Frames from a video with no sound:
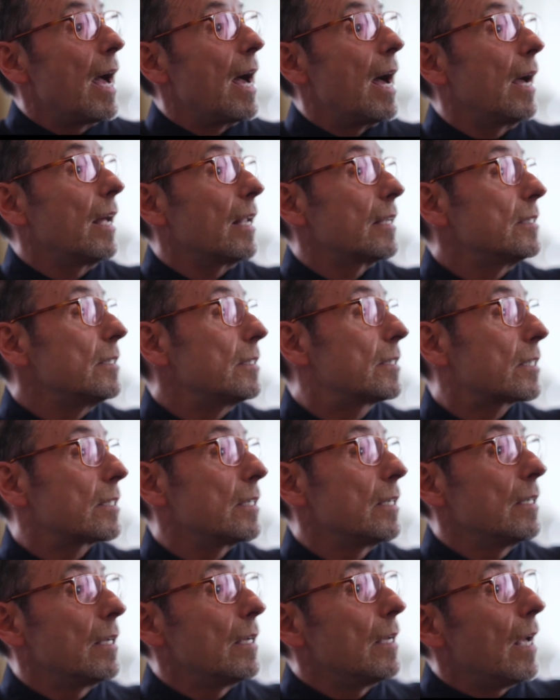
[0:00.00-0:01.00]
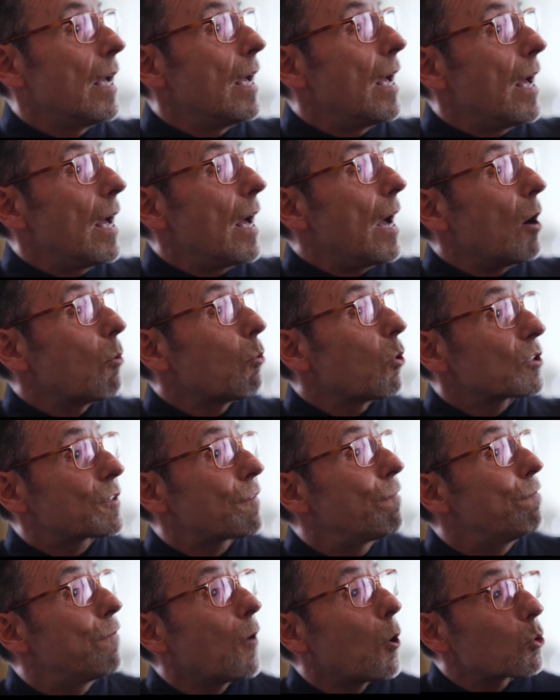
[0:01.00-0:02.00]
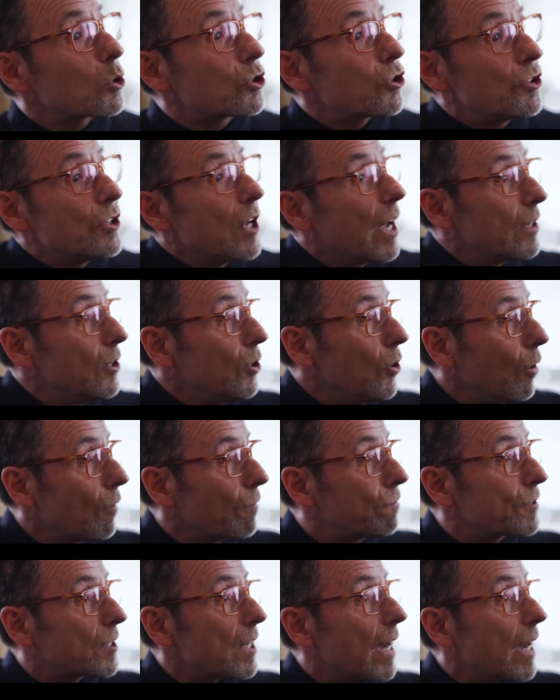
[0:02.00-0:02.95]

and I was fortunate enough